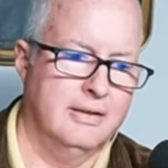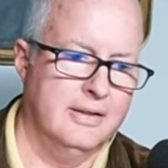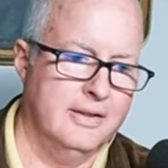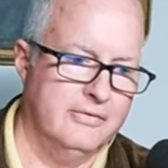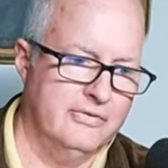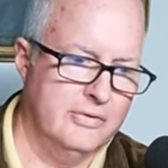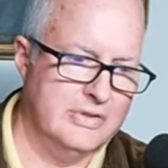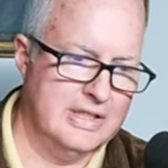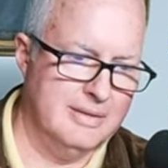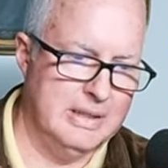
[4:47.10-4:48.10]
Right. You know,
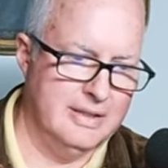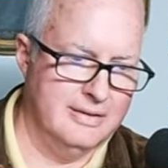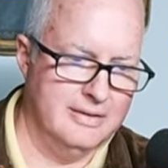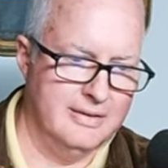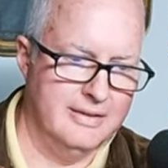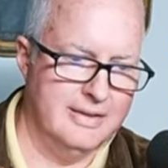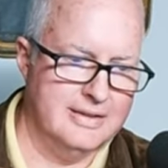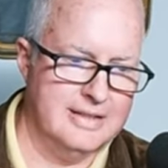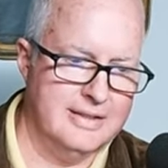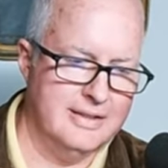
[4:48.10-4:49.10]
folks, I mean,
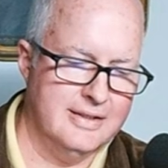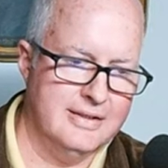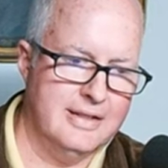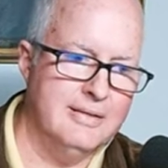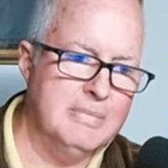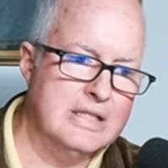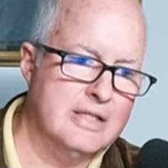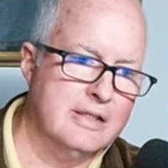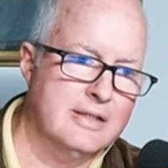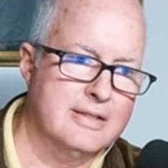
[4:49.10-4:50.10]
he makes
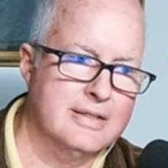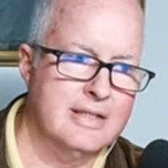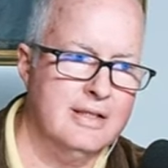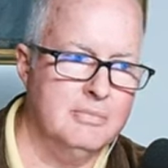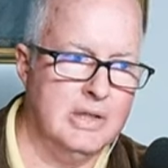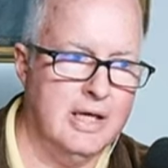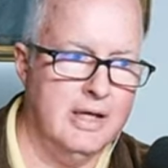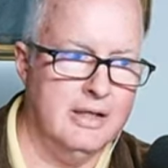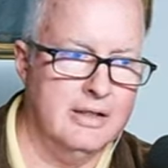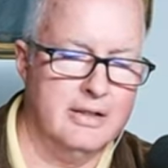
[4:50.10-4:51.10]
it seem
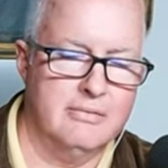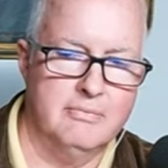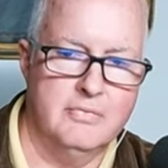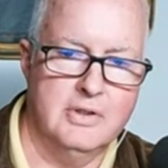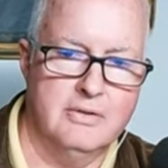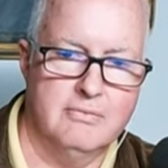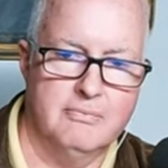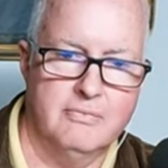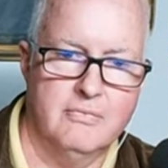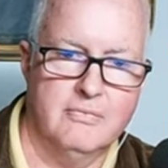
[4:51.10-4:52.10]
like
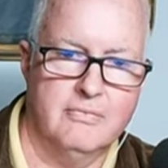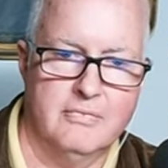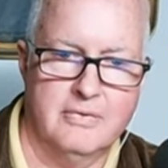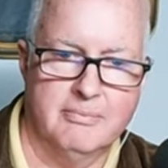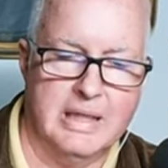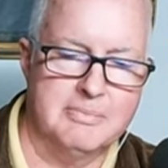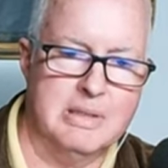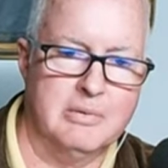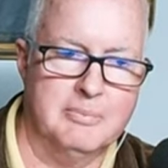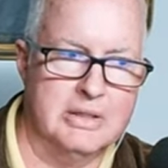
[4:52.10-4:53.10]
black
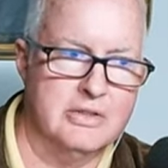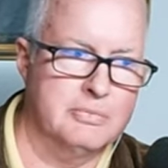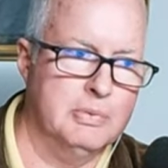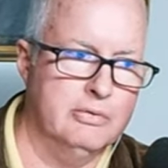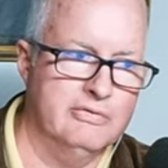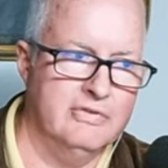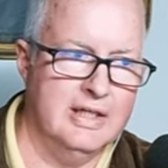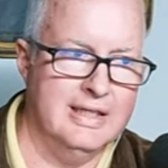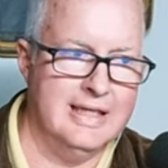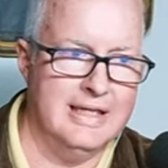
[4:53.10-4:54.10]
people have been
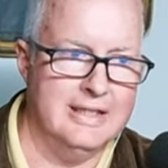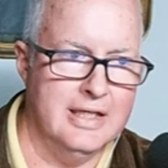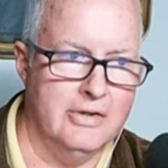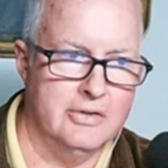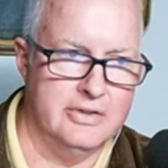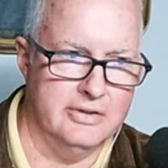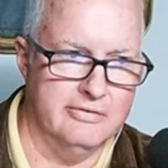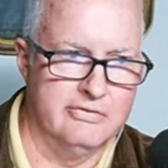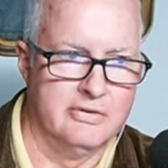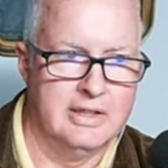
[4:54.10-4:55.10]
spoon-fed a
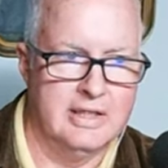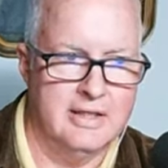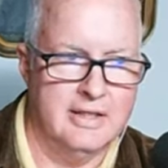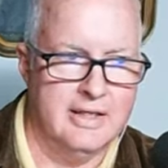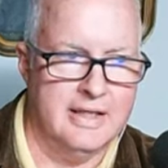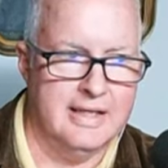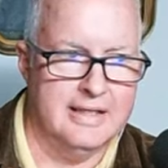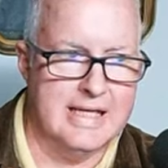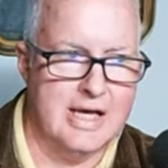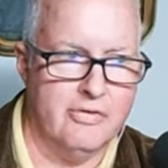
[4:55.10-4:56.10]
narrative, And
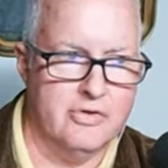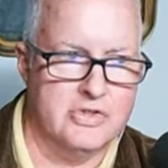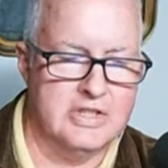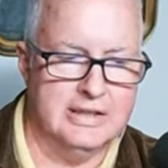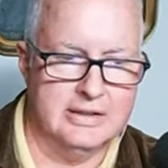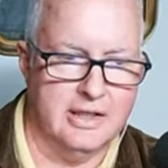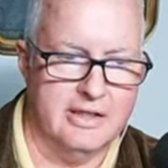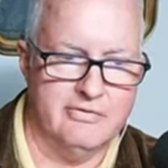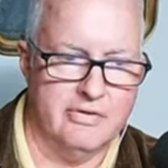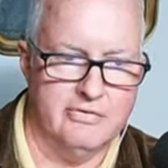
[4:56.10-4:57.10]
now they're seeing the light
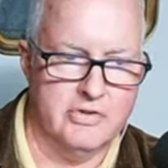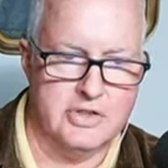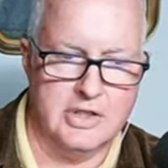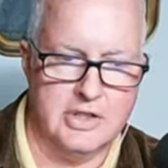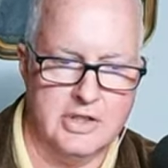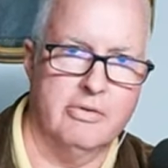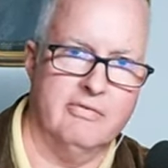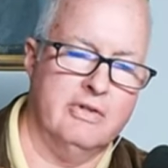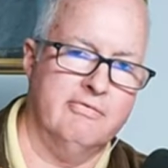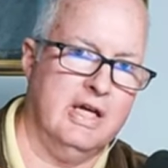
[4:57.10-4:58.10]
for the first time. No,
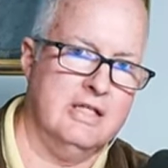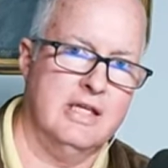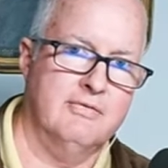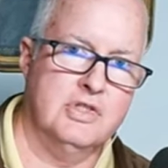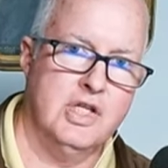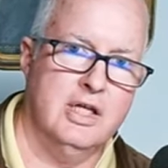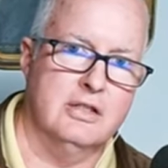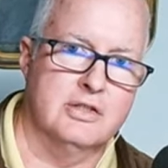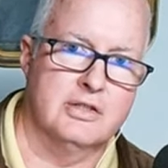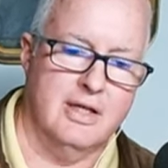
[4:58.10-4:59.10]
the facts haven't changed.